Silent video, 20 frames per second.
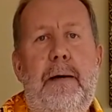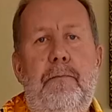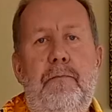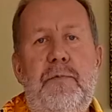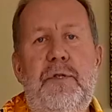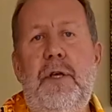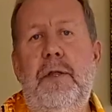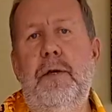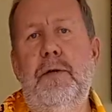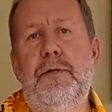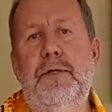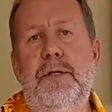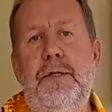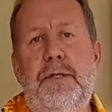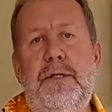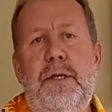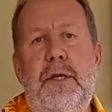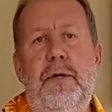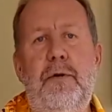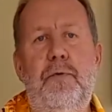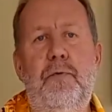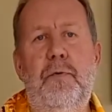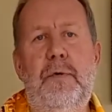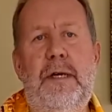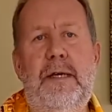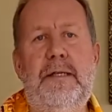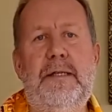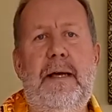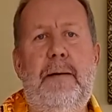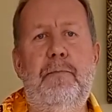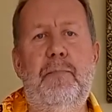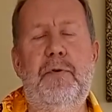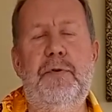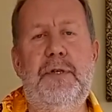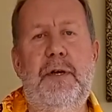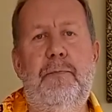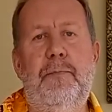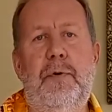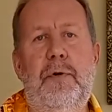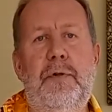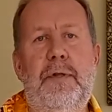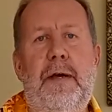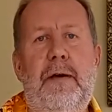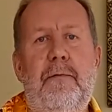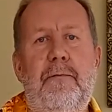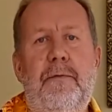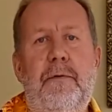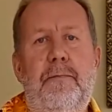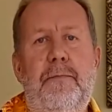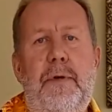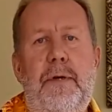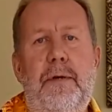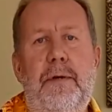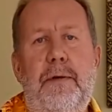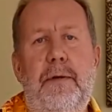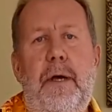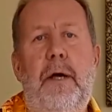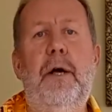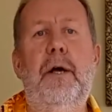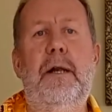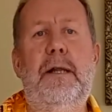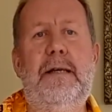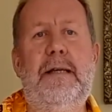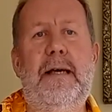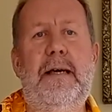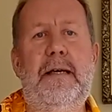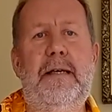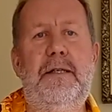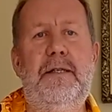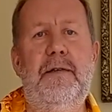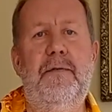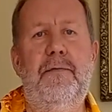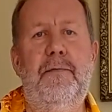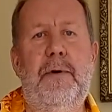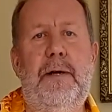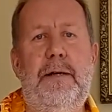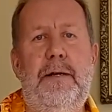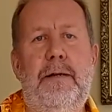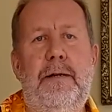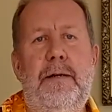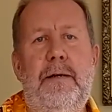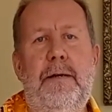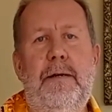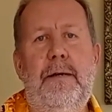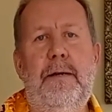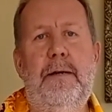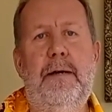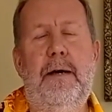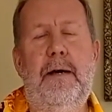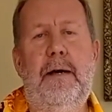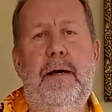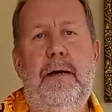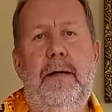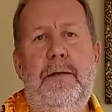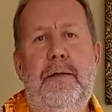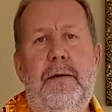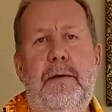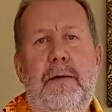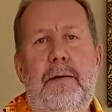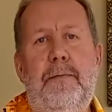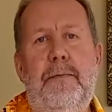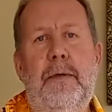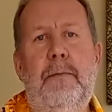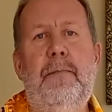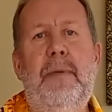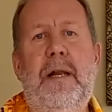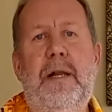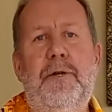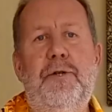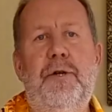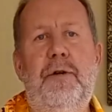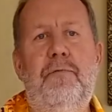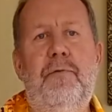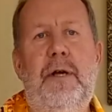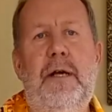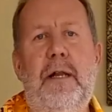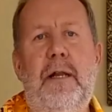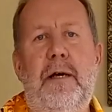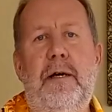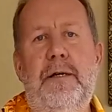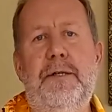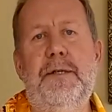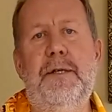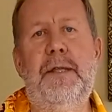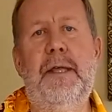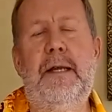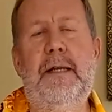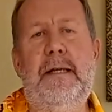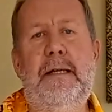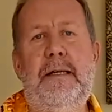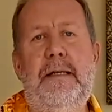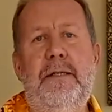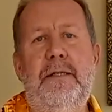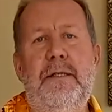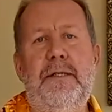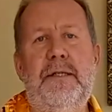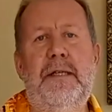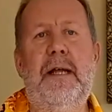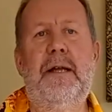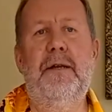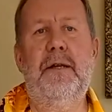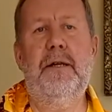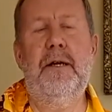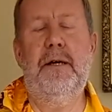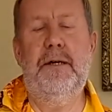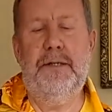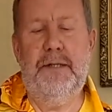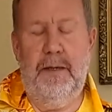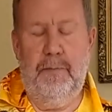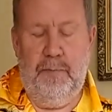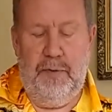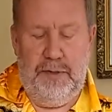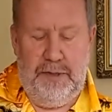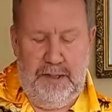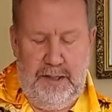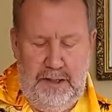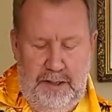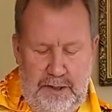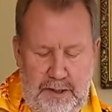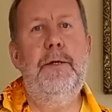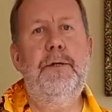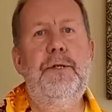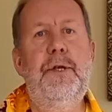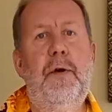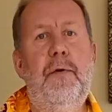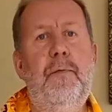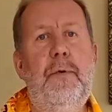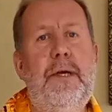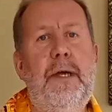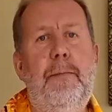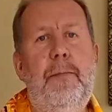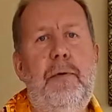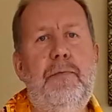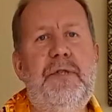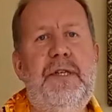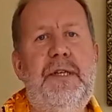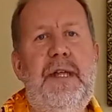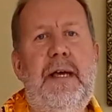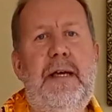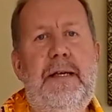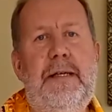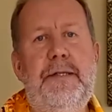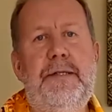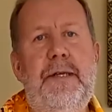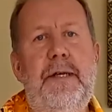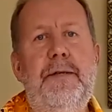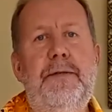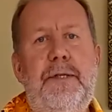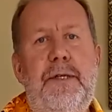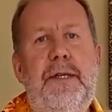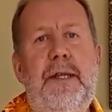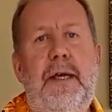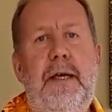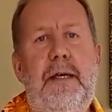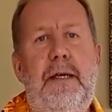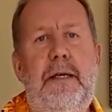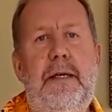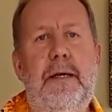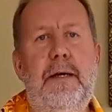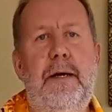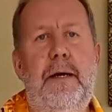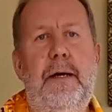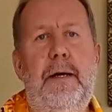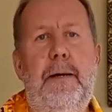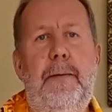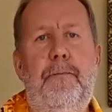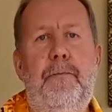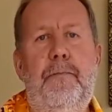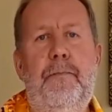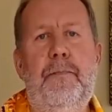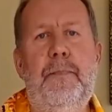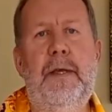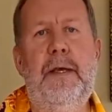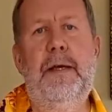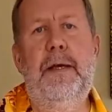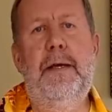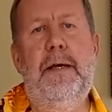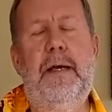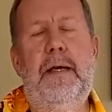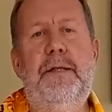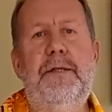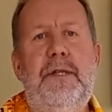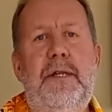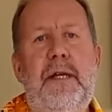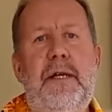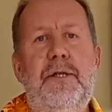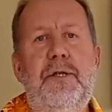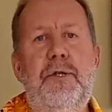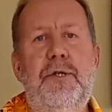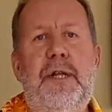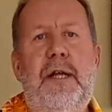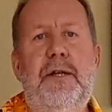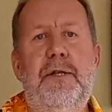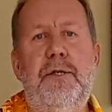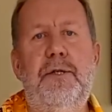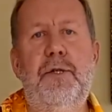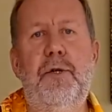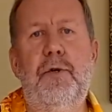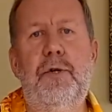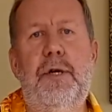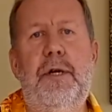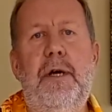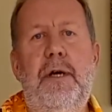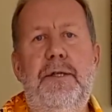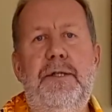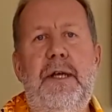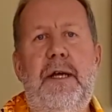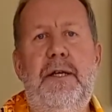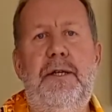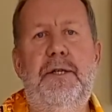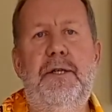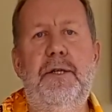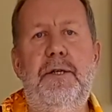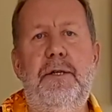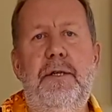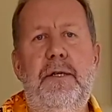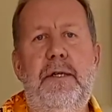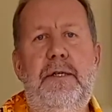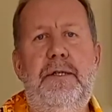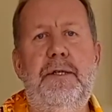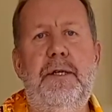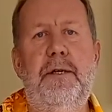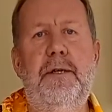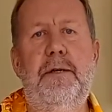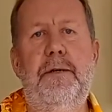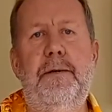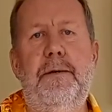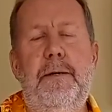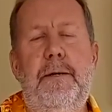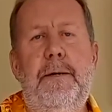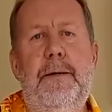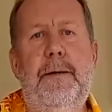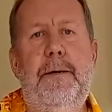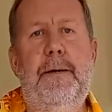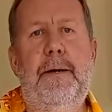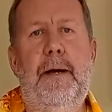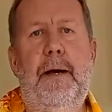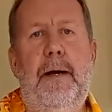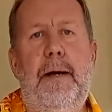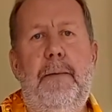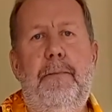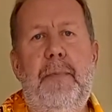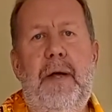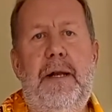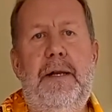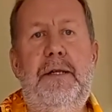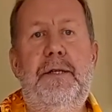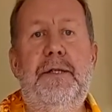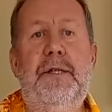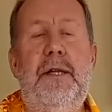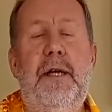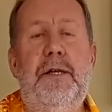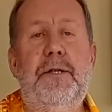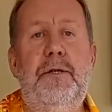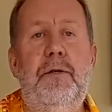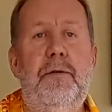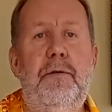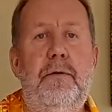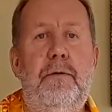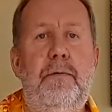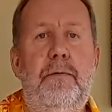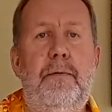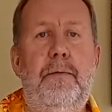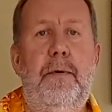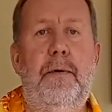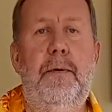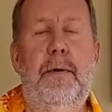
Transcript: So those are the two examples I pulled out from the early days of when the military realised that they needed to standardise their procedures. So if we come up to date, today International Standards Organisation is an international